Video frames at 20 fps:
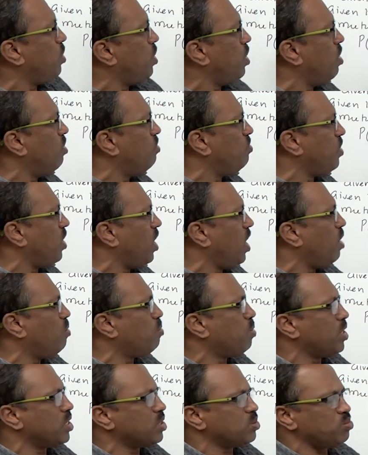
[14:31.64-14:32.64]
P of A
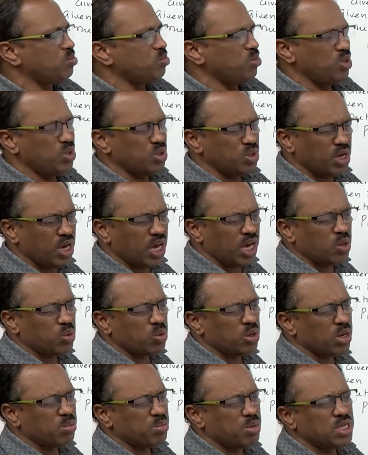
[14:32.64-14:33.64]
plus A
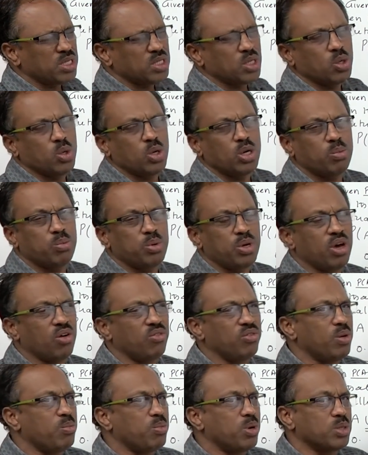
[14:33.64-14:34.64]
union B is equal to P
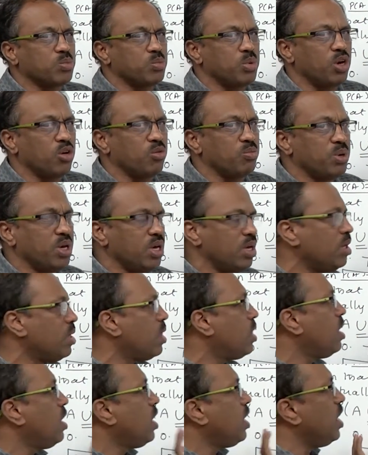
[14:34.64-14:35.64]
of A plus P of B.
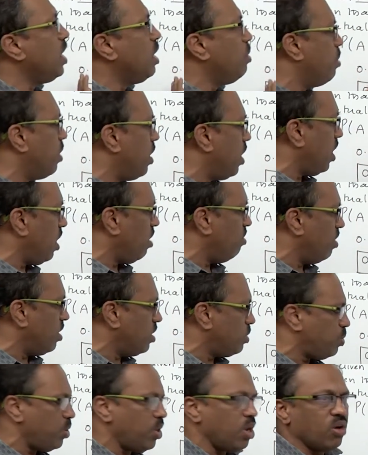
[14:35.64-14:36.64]
Independent
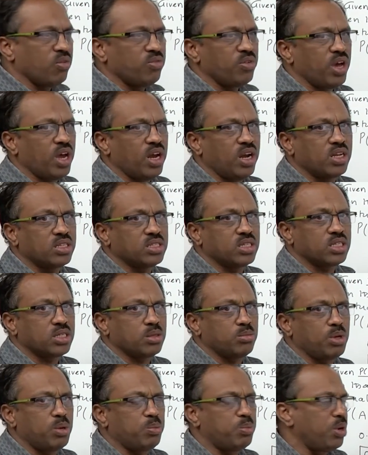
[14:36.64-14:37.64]
events, P of A
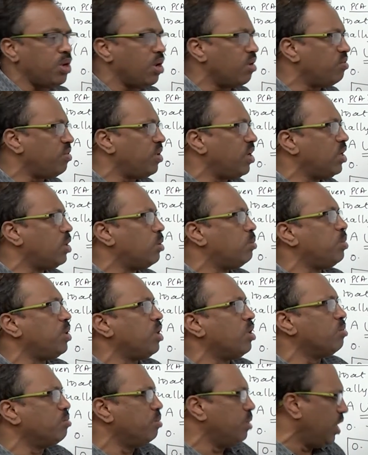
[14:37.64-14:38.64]
intersection B, P of A into
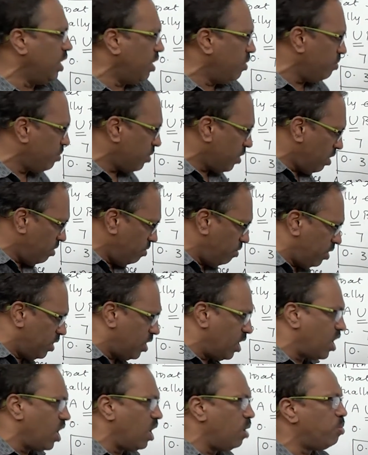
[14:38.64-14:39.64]
P of B, with
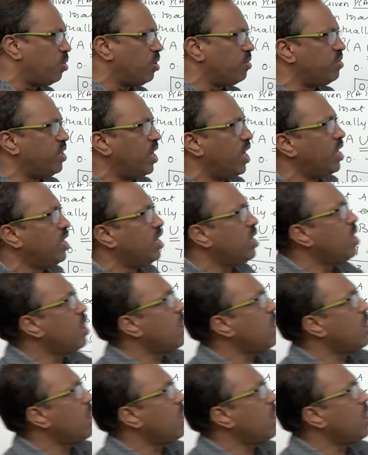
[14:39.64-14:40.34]
the help of that.